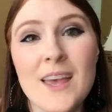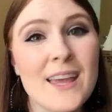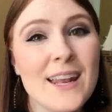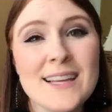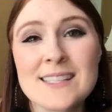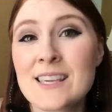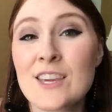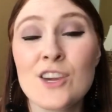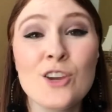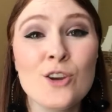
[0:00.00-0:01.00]
And as the
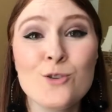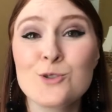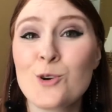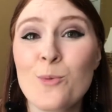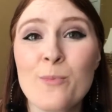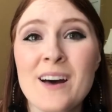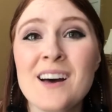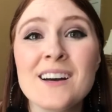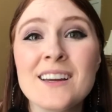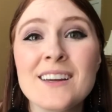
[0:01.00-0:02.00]
years go
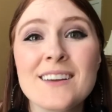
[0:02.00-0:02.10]
by,